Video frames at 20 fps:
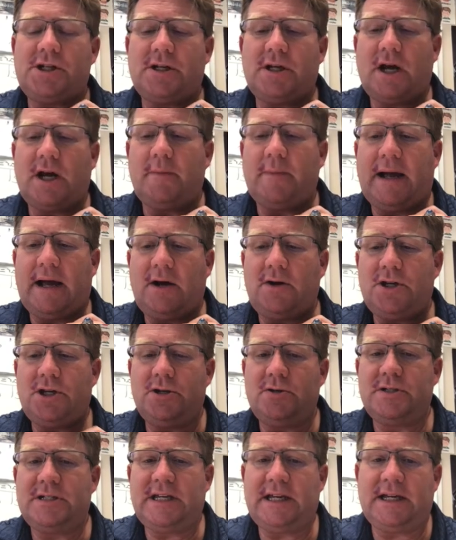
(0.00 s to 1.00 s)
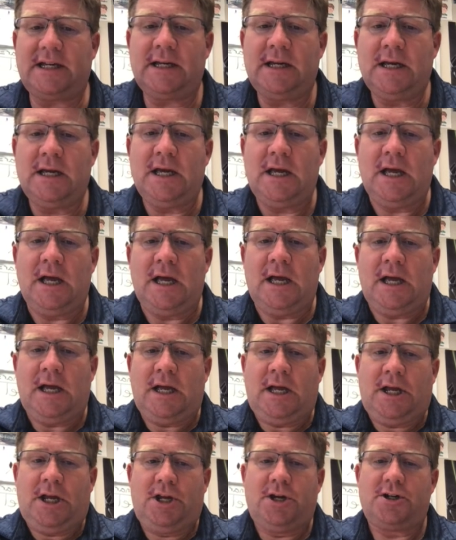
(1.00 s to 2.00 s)
about using
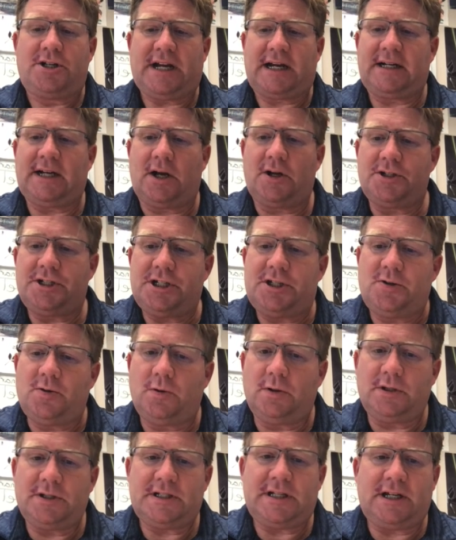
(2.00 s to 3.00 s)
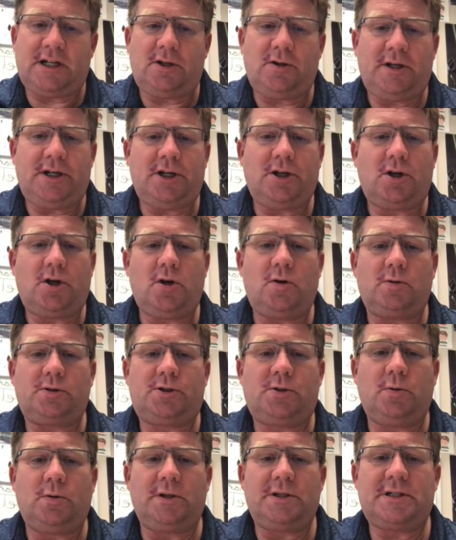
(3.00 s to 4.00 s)
your technology tools, including your Google
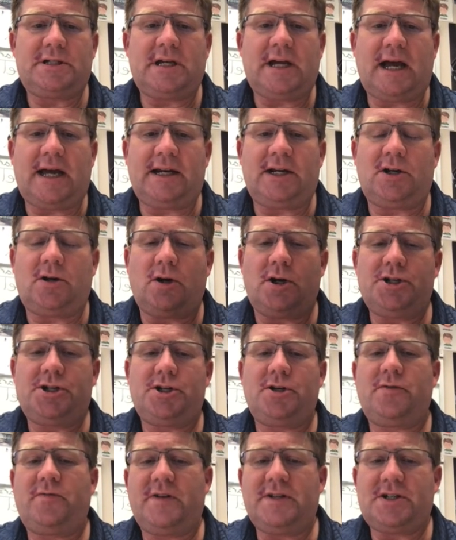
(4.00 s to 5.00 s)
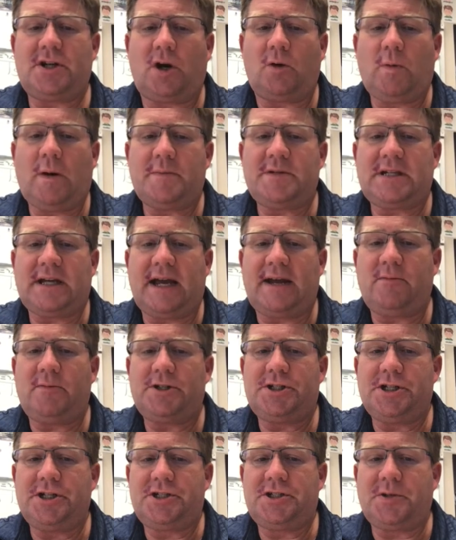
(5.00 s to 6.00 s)
tools, I'd encourage you to visit our website,
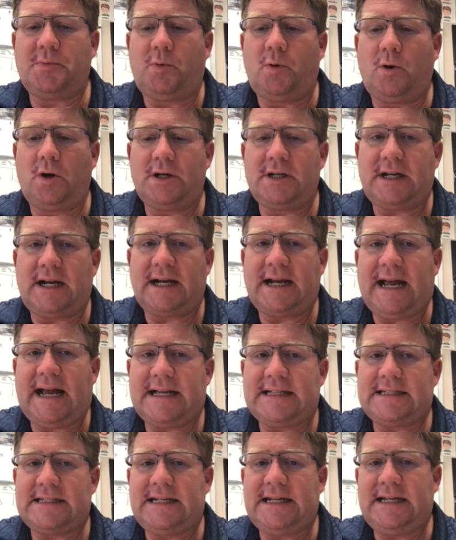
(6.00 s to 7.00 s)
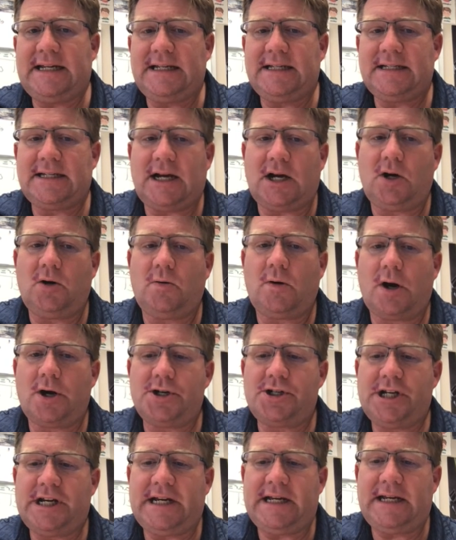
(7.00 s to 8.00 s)
which is
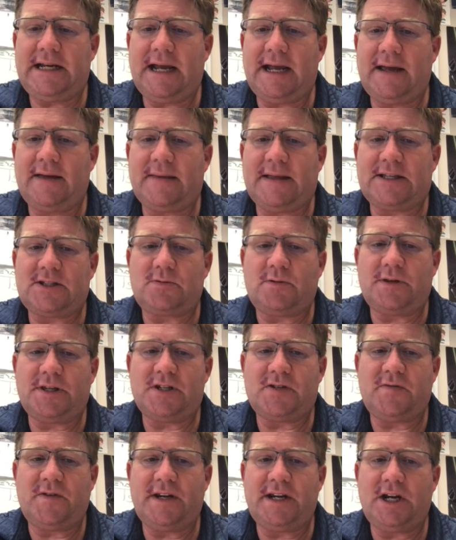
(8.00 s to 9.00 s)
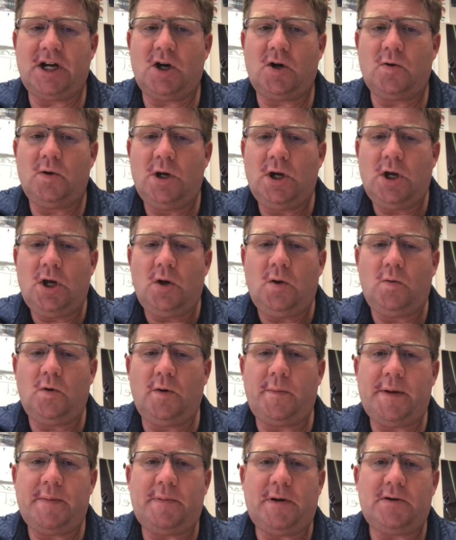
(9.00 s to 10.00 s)
support.cassidy.org, and that's where this video will
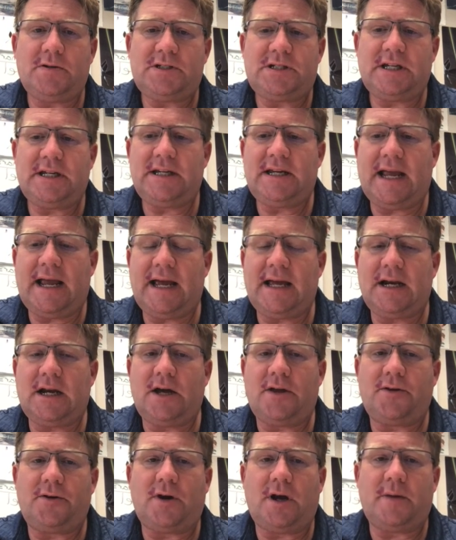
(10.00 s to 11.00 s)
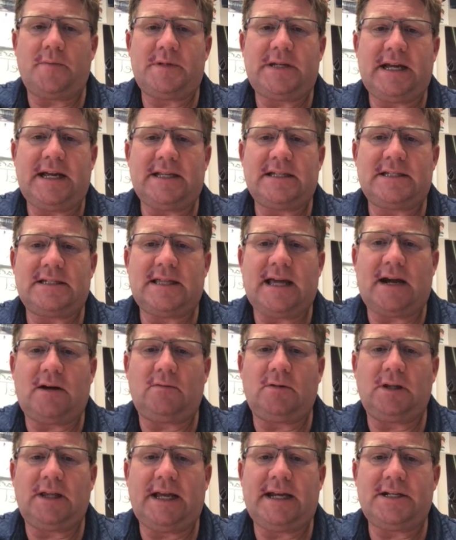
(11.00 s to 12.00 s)
be posted and other updates that
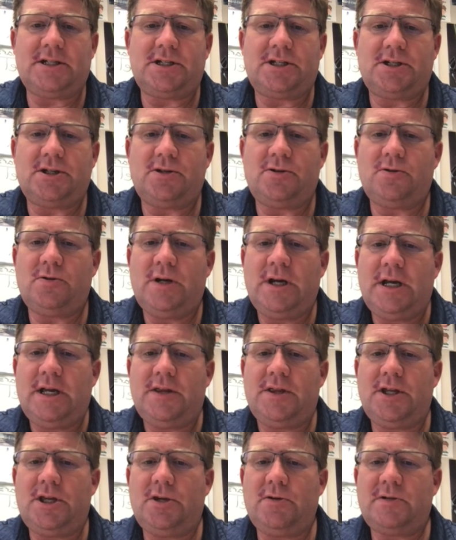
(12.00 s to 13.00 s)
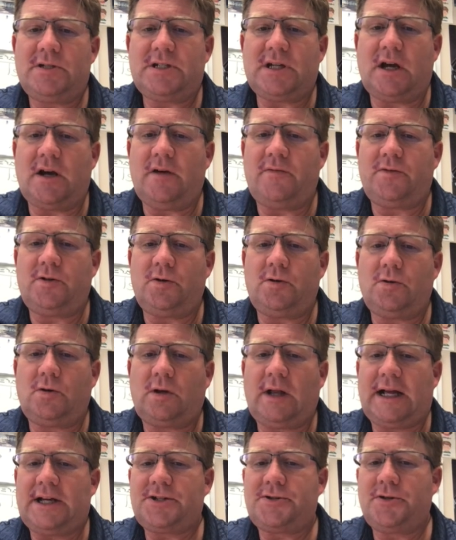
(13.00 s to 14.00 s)
relate to the use of Google
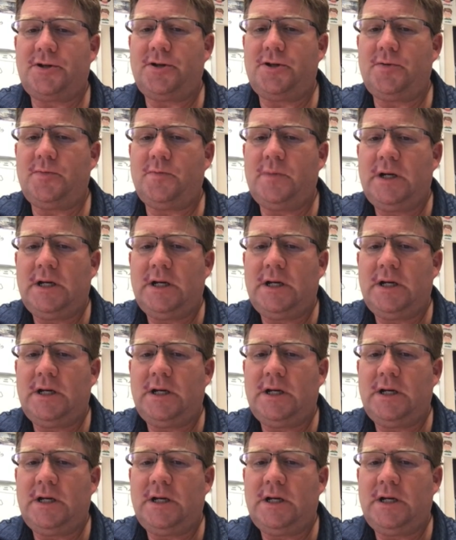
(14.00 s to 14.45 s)
Classroom,